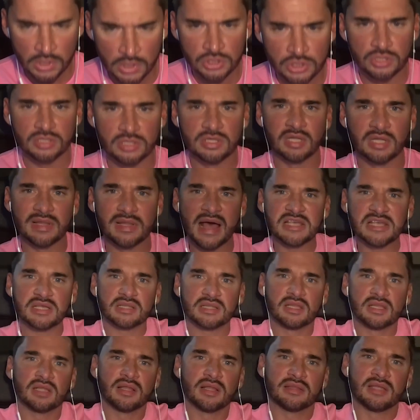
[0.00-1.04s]
the,
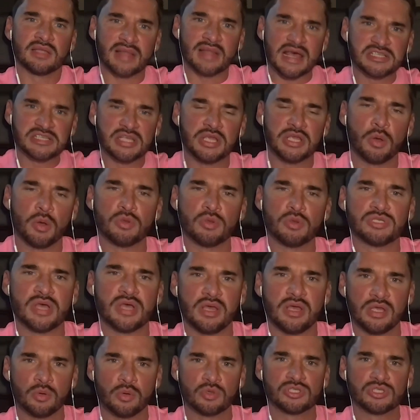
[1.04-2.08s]
last, the, the, last thing you would
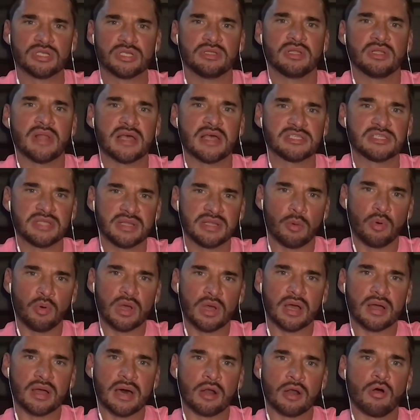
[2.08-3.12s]
say, you was the last thing that
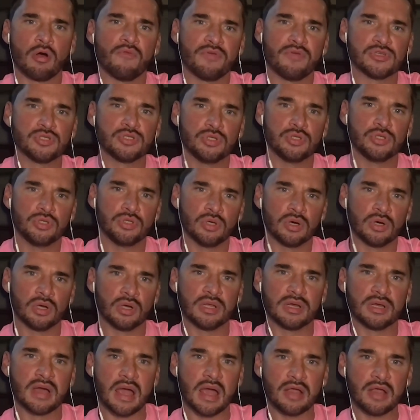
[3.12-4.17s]
we get cut off is uh,
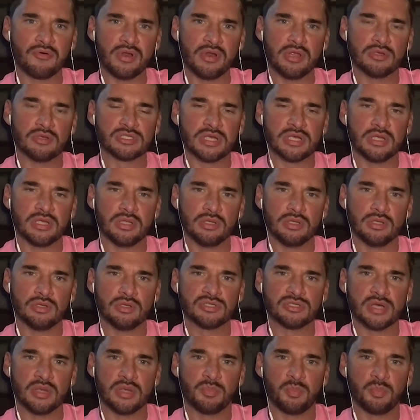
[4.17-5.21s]
the Kai Green. You say
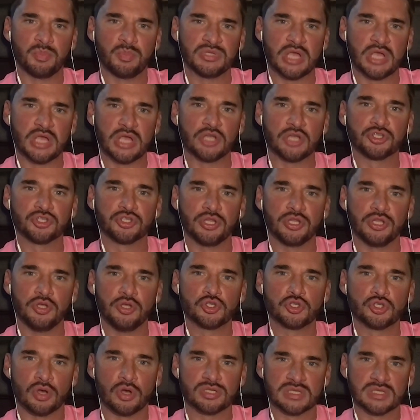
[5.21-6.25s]
you say potentially you
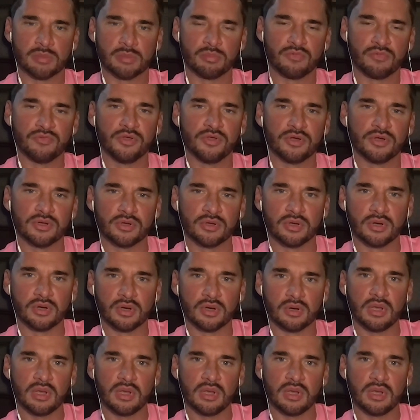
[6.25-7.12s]
saw some of the uh,